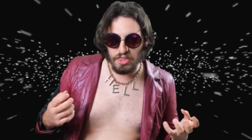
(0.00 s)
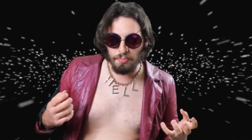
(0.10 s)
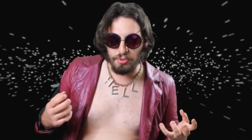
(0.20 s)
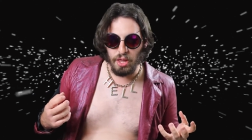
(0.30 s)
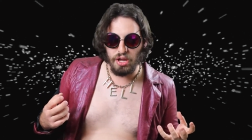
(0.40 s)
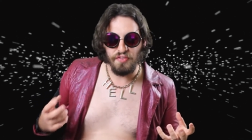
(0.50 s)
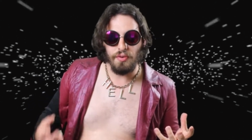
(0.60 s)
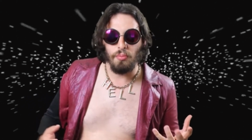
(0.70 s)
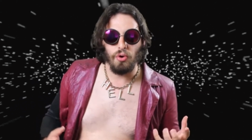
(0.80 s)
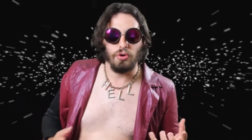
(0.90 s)
in the blood of
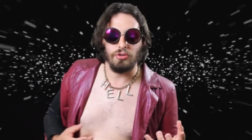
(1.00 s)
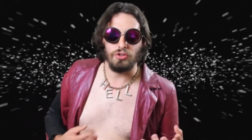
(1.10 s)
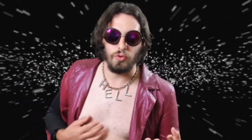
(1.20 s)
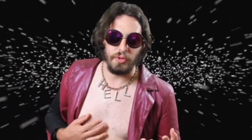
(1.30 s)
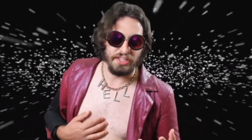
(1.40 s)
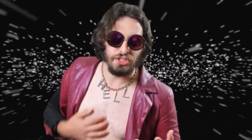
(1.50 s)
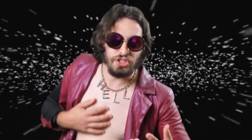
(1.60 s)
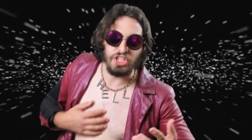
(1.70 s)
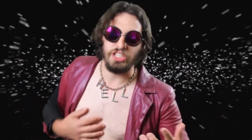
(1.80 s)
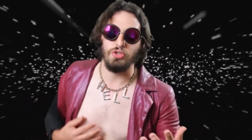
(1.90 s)
immortal
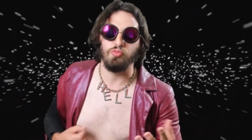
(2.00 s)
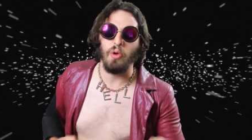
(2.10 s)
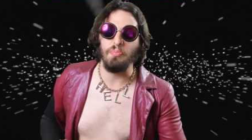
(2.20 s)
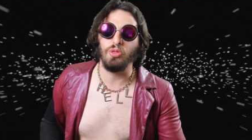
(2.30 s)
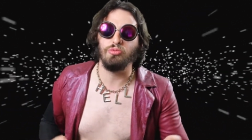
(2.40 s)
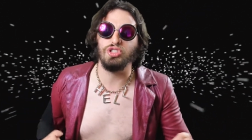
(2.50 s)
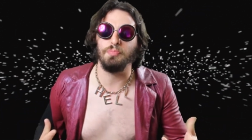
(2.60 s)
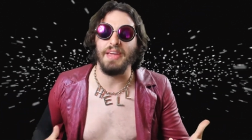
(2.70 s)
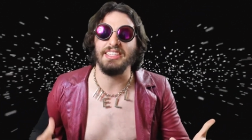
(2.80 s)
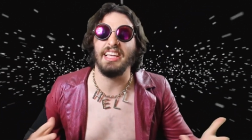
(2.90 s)
creatures as you rip through
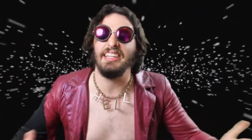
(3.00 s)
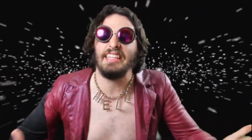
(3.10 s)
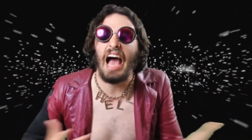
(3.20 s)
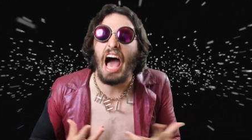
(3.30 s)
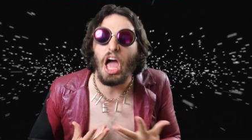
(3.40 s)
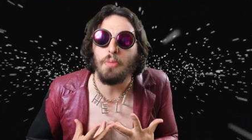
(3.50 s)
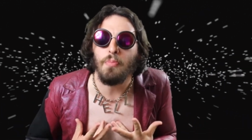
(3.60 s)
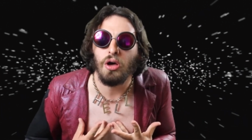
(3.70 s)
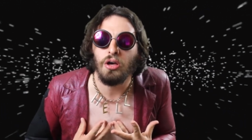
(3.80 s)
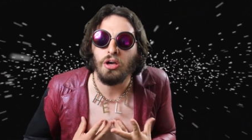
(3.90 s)
space and
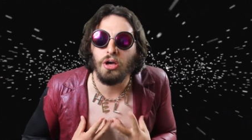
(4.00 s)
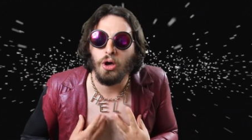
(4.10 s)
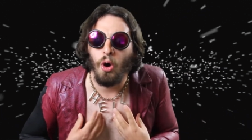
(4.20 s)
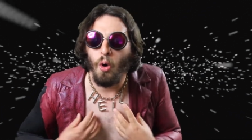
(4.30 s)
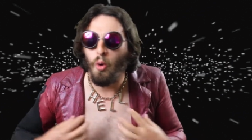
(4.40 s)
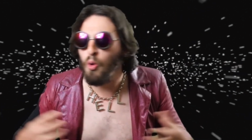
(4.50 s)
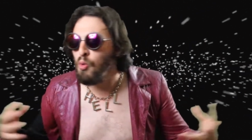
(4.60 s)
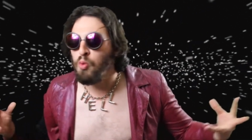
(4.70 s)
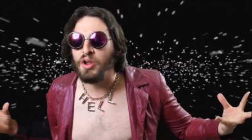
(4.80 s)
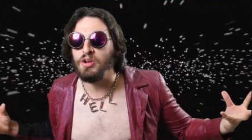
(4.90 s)
time? Who
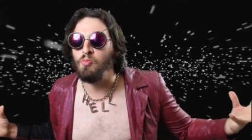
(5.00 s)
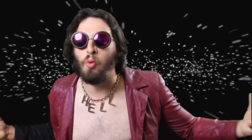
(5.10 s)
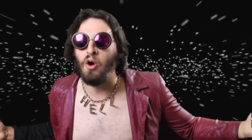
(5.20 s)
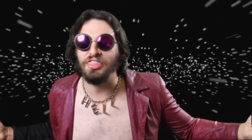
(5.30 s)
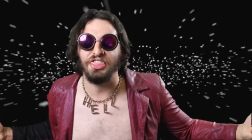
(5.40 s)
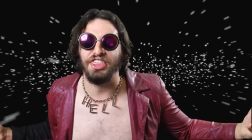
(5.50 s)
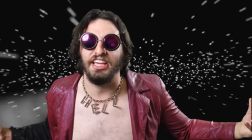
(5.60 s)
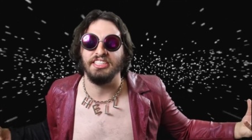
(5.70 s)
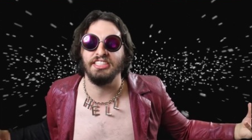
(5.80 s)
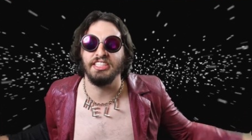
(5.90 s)
wouldn't want
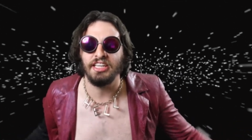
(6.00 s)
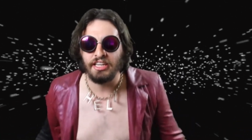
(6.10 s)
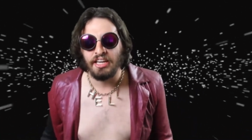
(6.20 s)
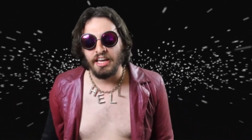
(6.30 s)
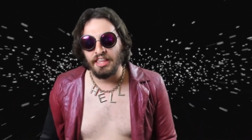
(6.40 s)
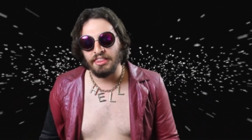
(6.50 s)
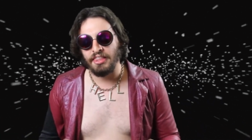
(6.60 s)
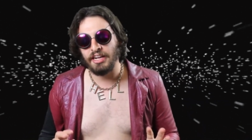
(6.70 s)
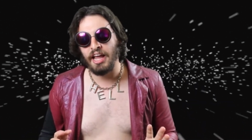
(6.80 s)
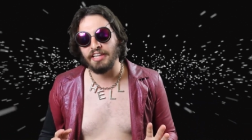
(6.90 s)
this?
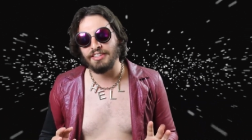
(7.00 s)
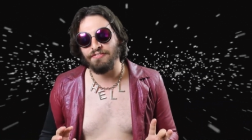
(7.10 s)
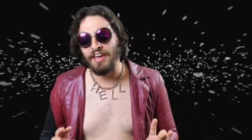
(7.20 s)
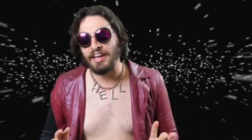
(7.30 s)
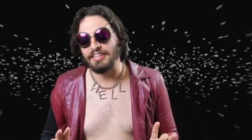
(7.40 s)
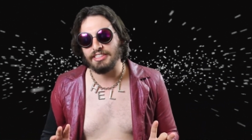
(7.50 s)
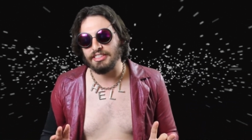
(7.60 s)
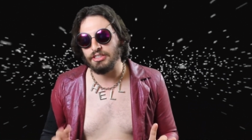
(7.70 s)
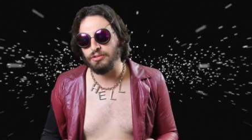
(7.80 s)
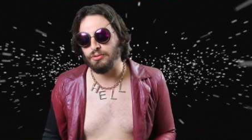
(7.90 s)
They're nice
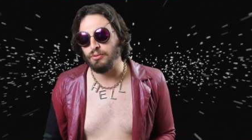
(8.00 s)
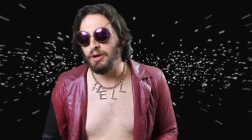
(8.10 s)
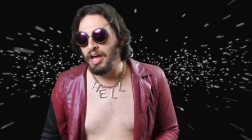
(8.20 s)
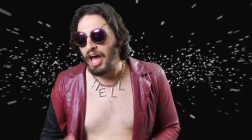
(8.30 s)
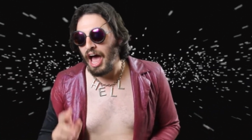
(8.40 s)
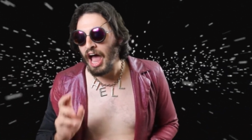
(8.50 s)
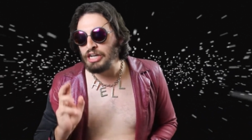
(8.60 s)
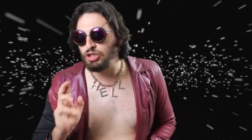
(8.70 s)
fantasies too. I